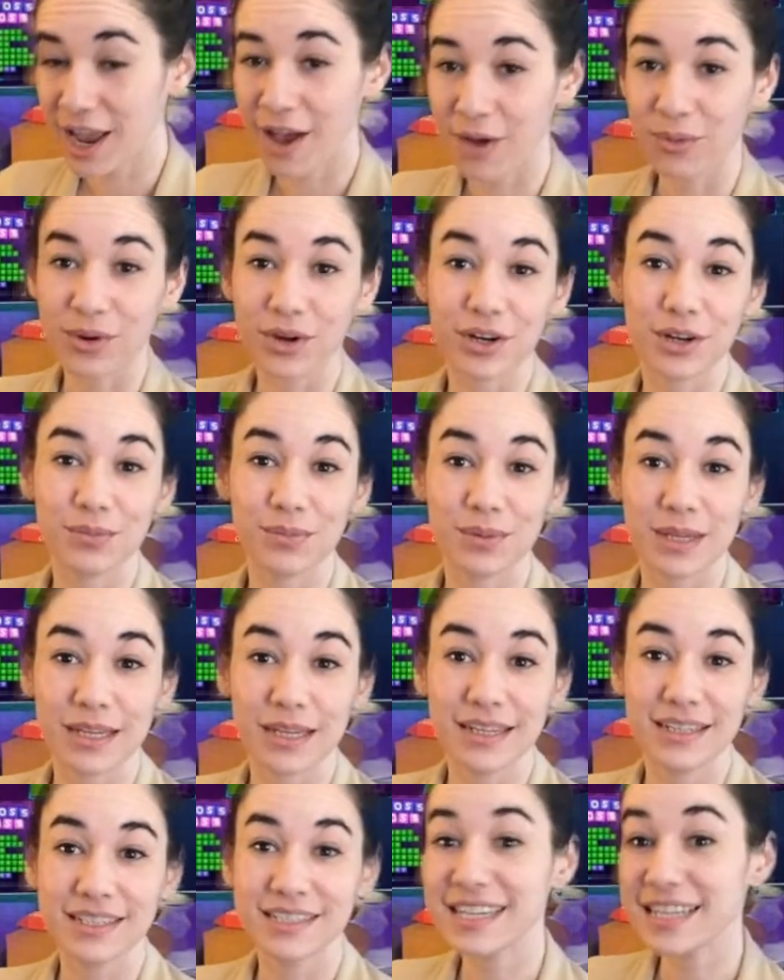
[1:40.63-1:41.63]
We're going to
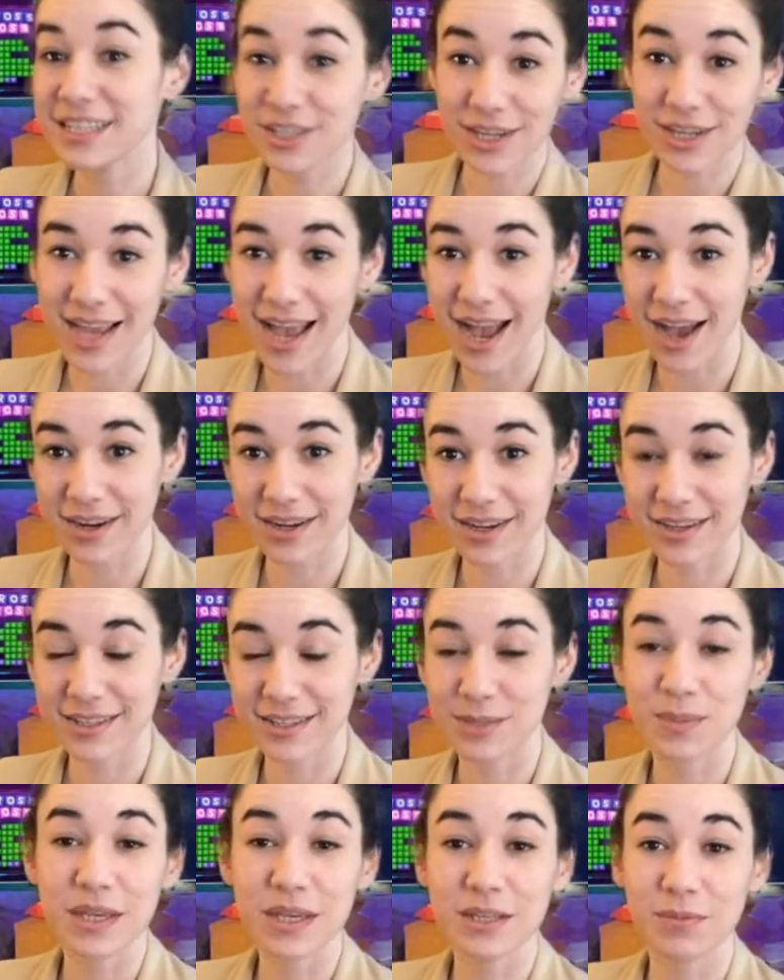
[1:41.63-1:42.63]
be teaching how to
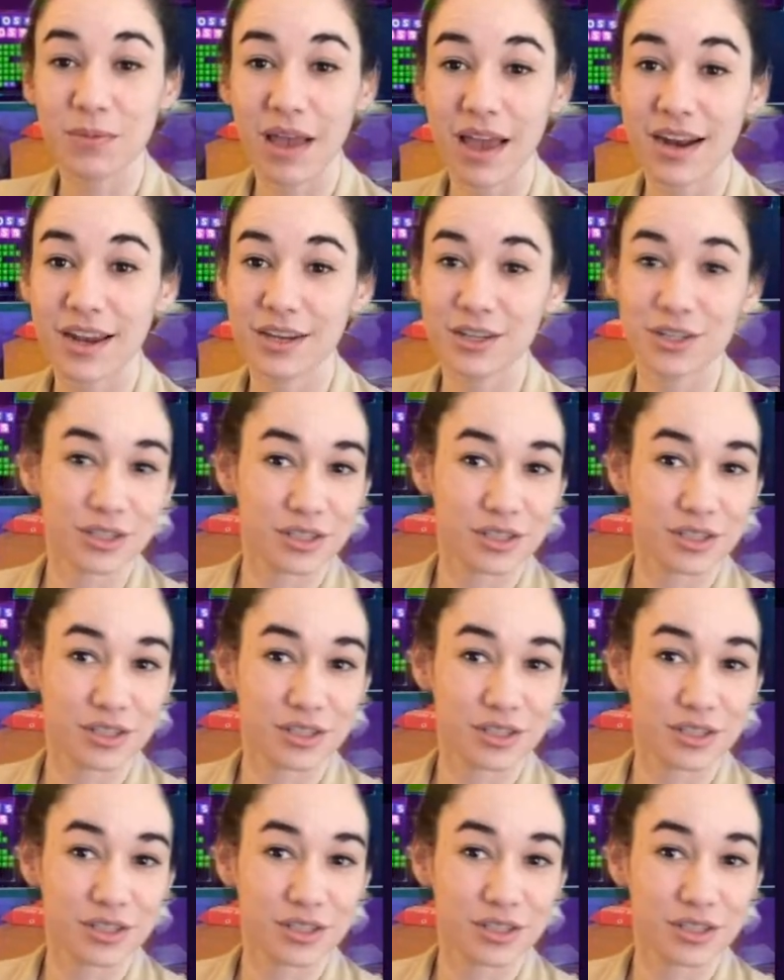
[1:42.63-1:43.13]
speak Spanish,